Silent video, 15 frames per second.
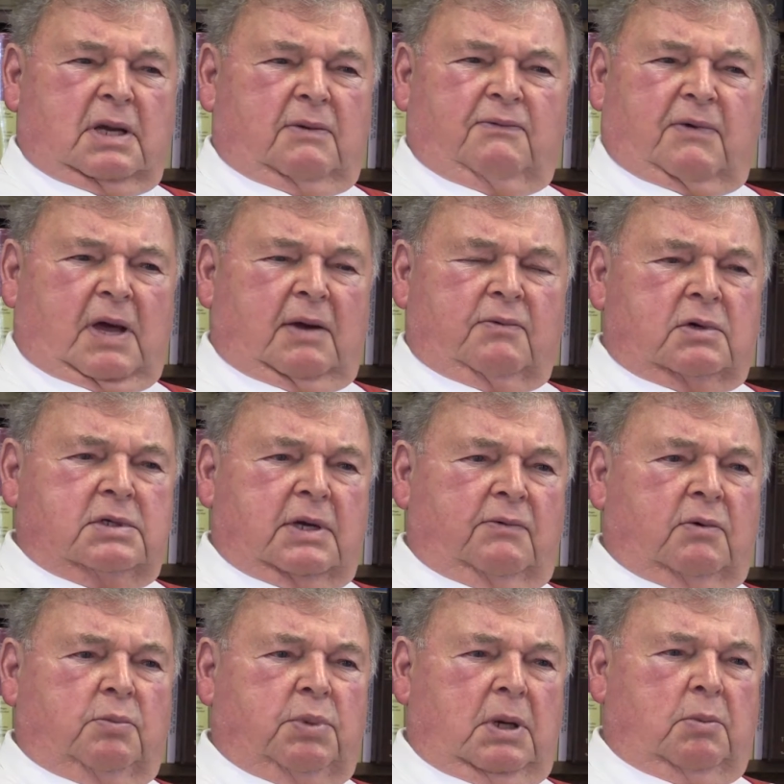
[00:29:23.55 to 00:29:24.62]
Five or
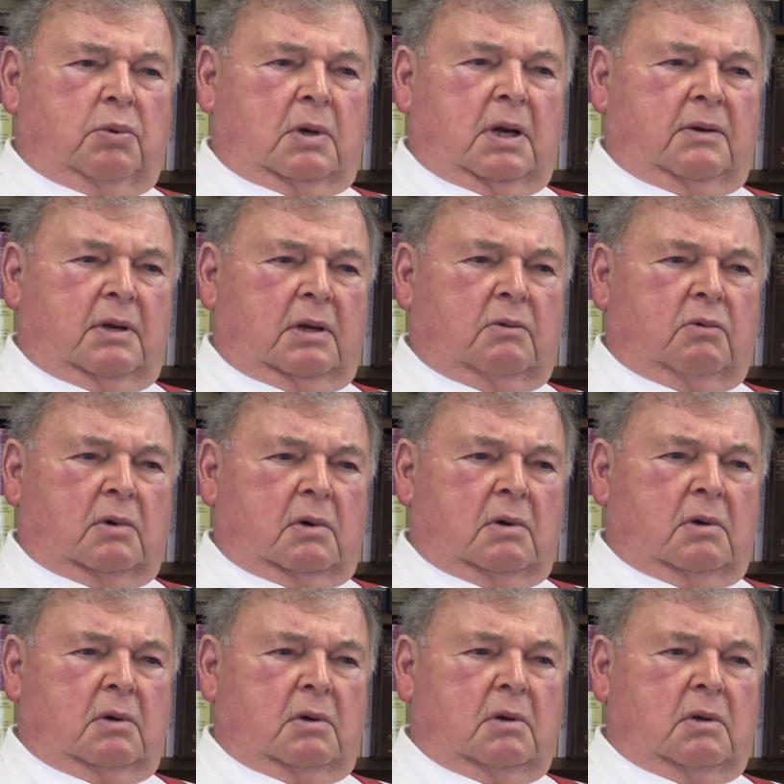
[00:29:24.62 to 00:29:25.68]
seven people, I think,
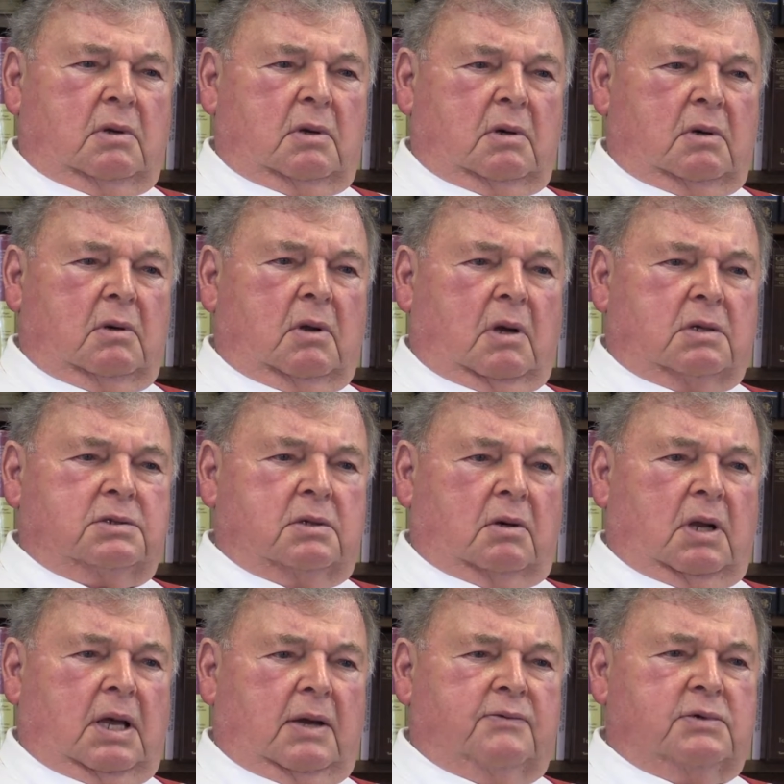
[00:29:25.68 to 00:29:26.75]
were lost their
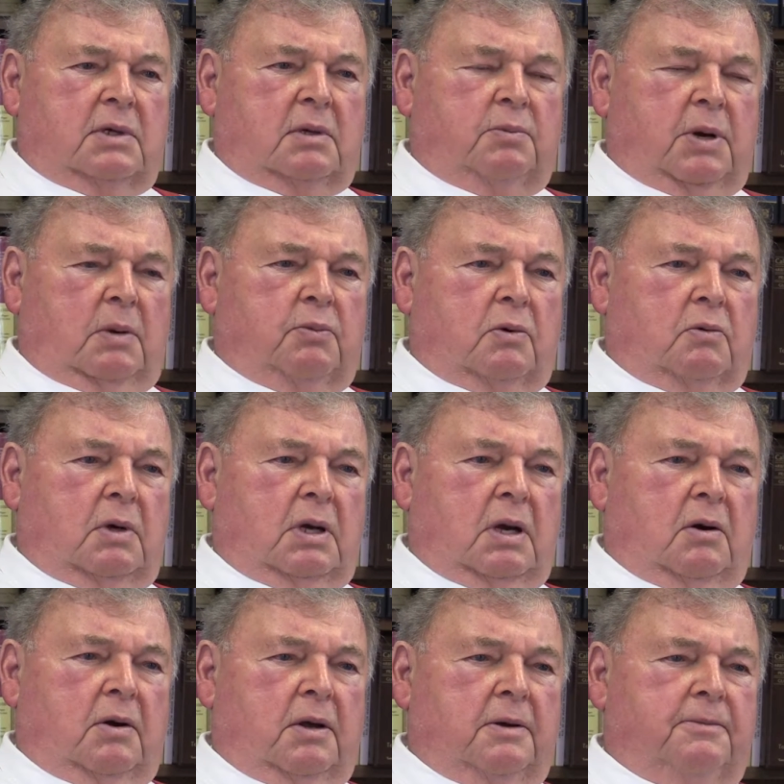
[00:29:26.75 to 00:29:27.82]
lives in the Pepperwood
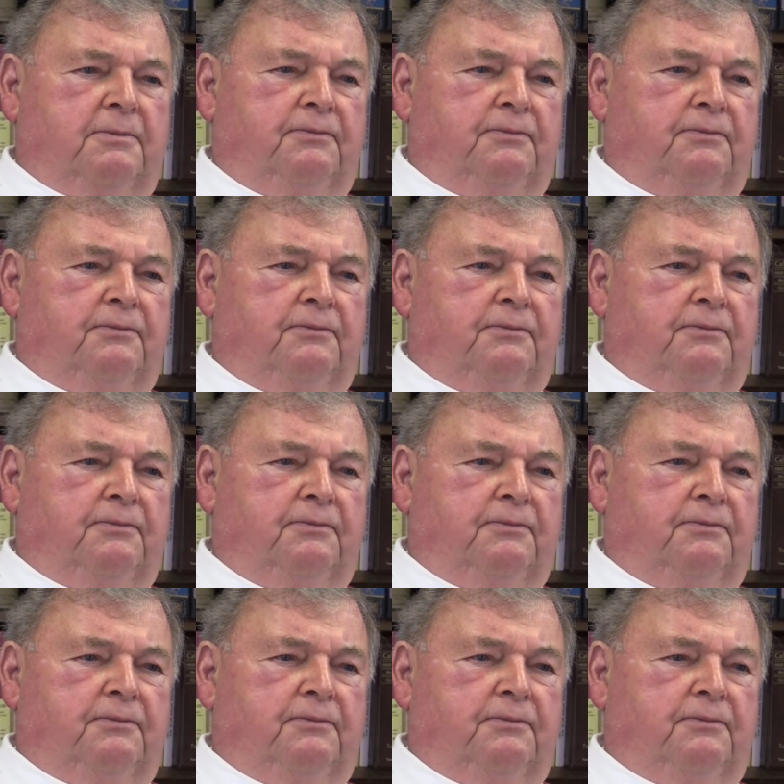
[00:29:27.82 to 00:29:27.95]
area.